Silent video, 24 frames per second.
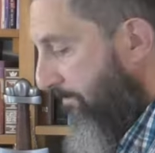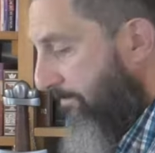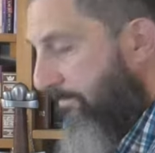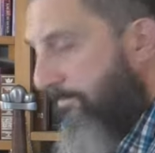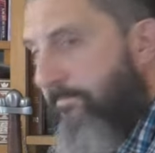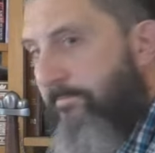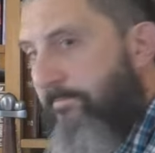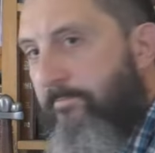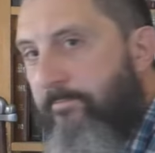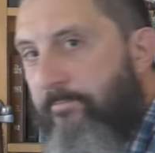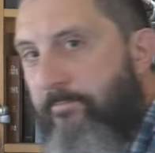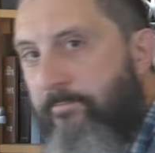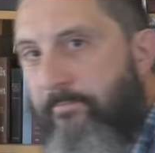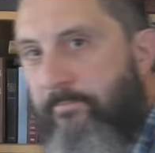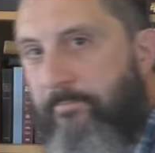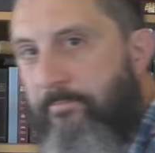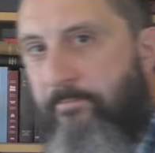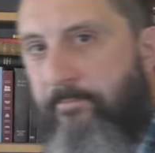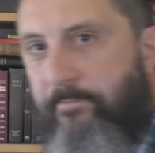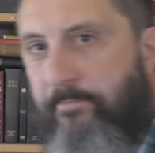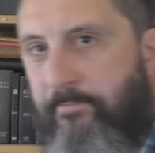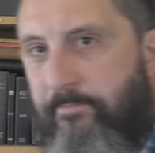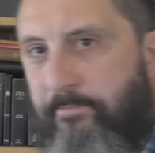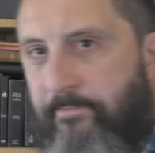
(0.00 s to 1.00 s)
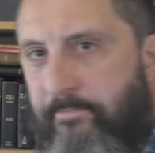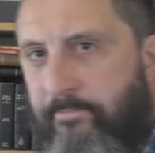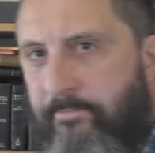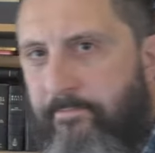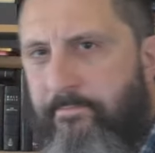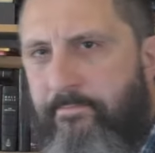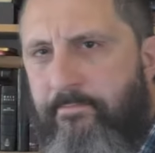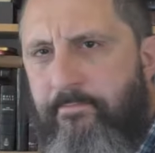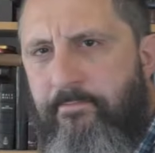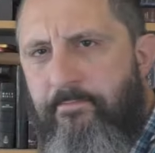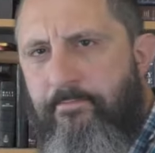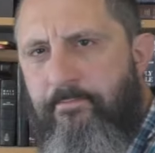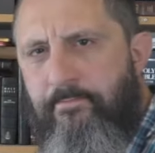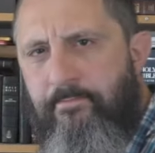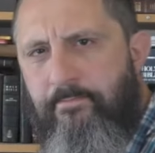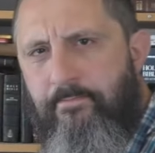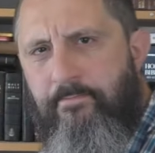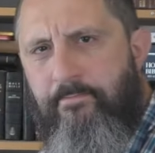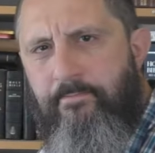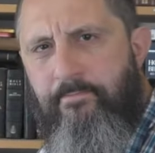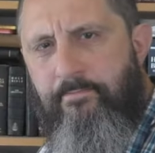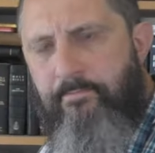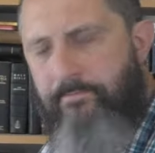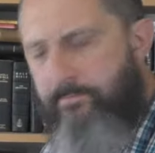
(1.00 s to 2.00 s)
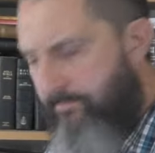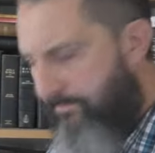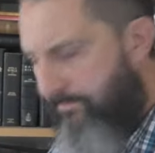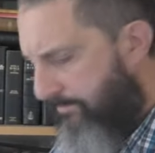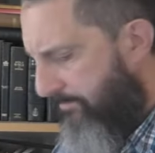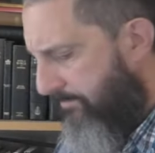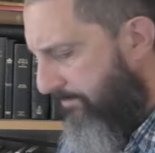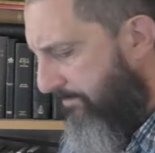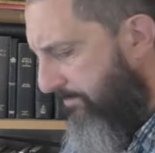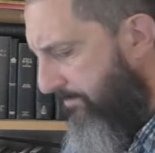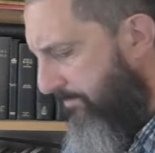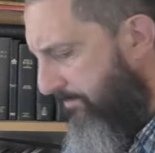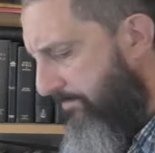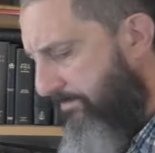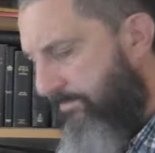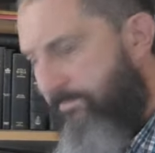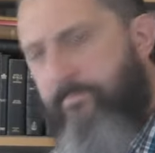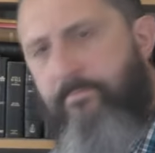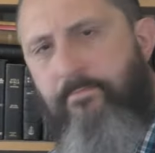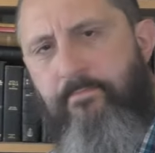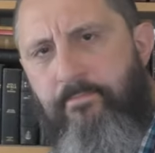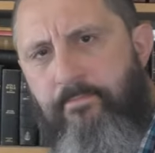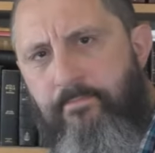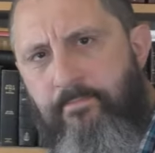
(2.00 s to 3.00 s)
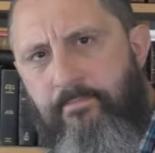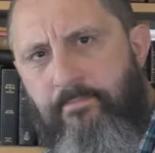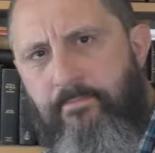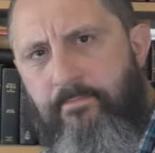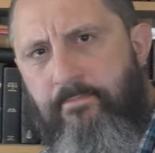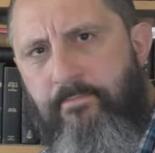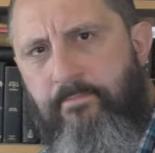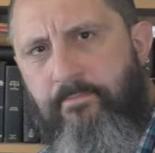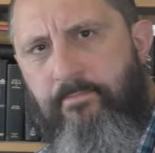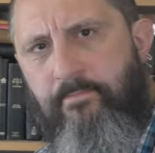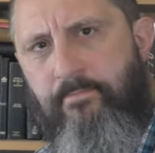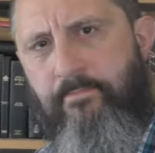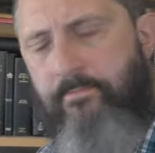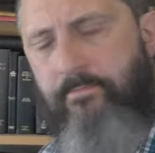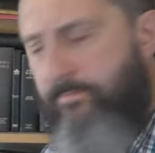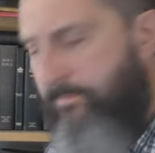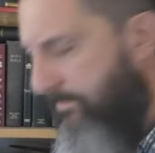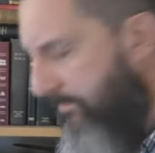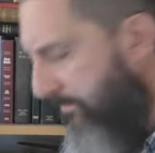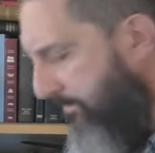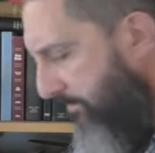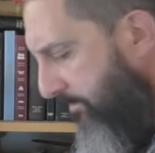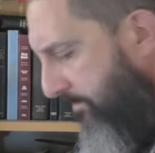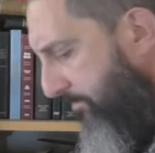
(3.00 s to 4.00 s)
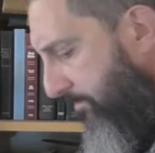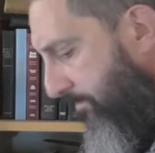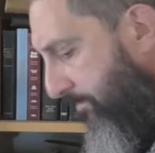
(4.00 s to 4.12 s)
No one is speaking in this clip.